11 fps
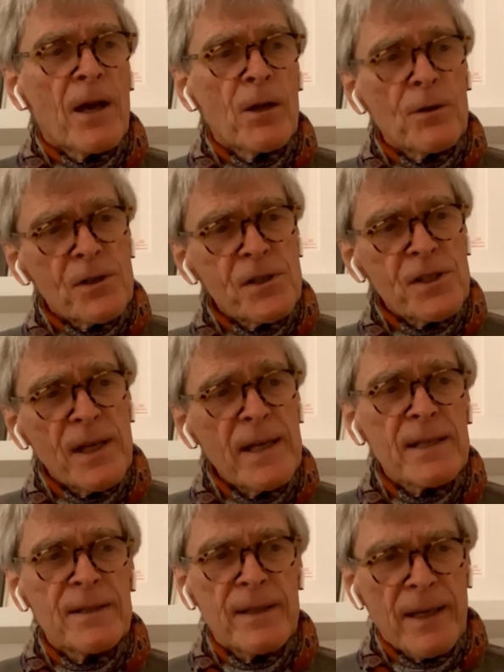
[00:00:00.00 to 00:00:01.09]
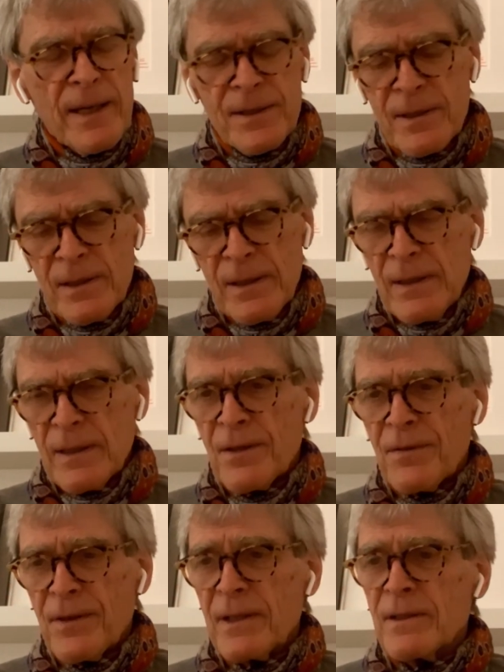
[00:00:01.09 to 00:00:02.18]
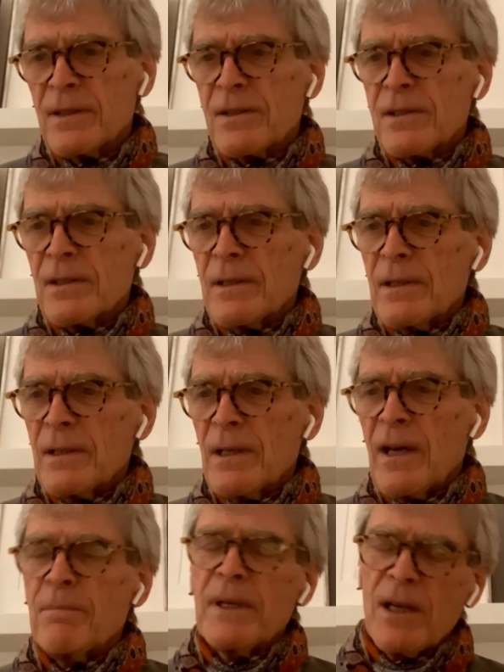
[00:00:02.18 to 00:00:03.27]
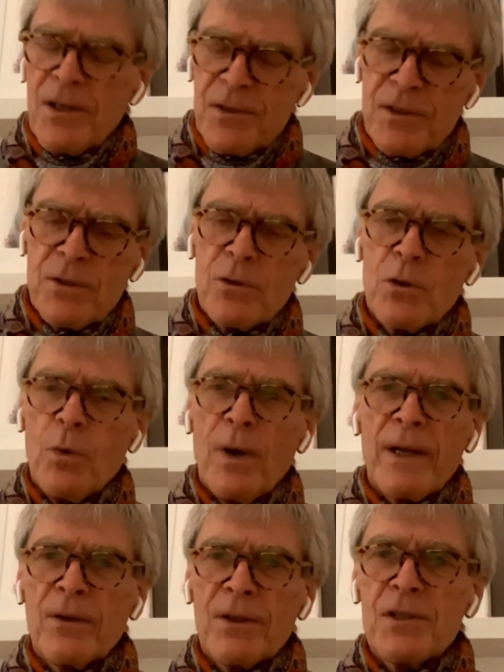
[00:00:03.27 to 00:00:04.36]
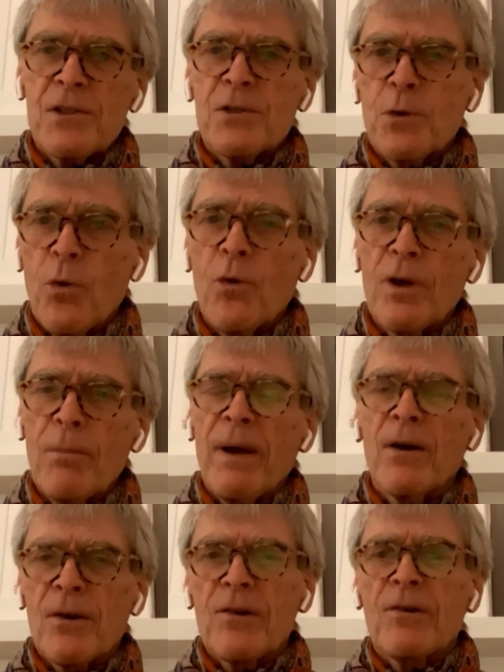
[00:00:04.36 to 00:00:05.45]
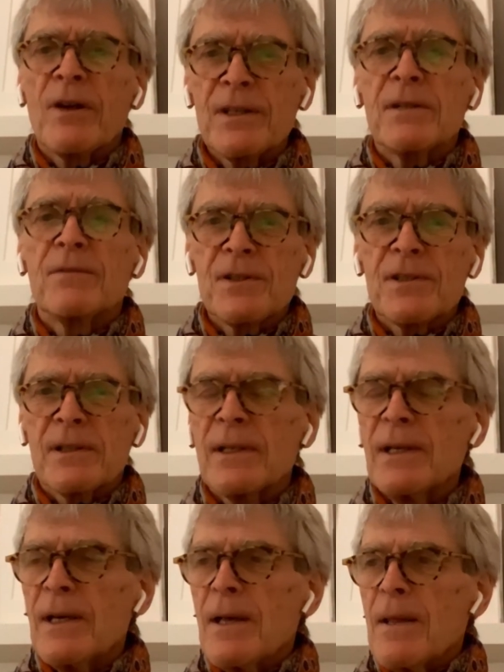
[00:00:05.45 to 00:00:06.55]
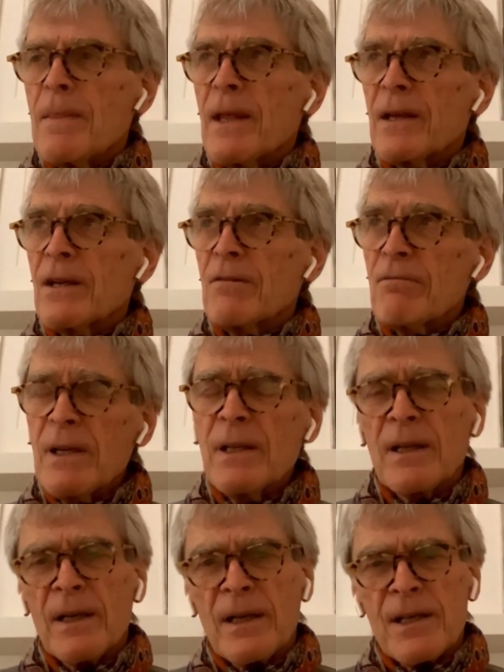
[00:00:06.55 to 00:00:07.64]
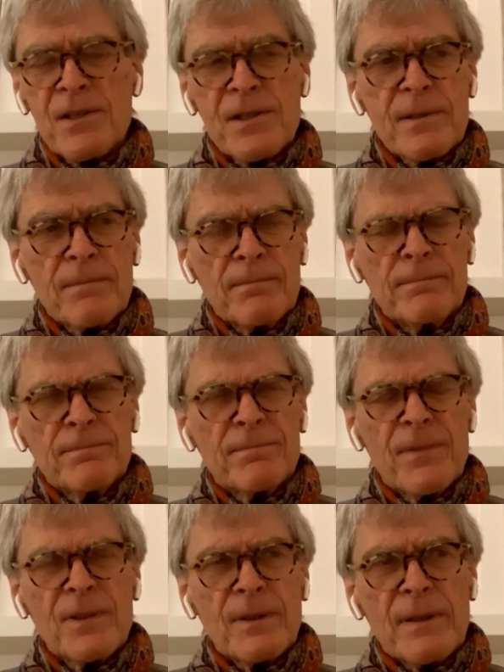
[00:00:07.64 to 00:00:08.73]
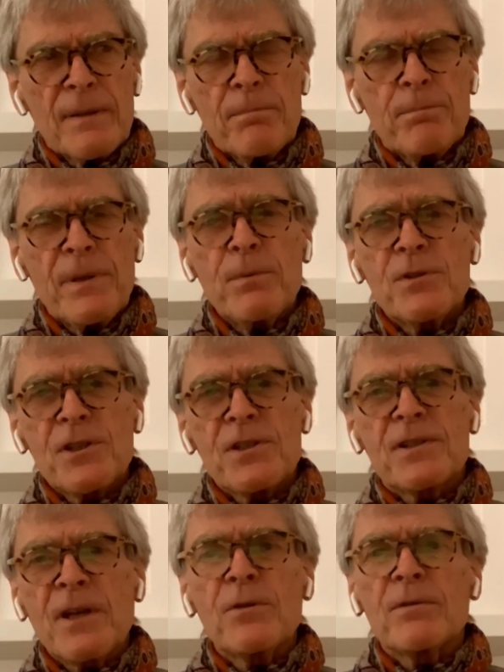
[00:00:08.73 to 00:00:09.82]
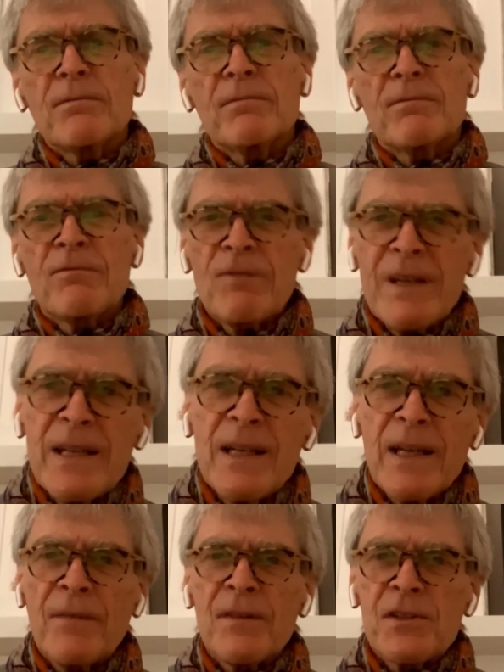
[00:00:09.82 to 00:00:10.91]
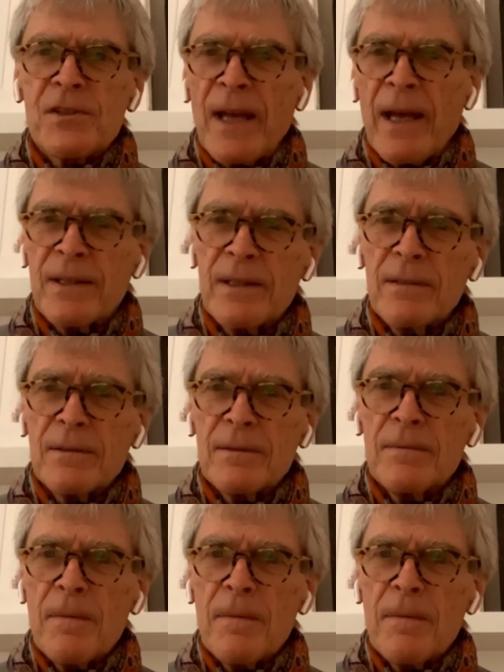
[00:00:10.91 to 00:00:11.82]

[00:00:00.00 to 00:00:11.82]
Alongside that, the thing that I've been asked to do quite a lot is talk about creativity. And I realized that people just don't really understand it.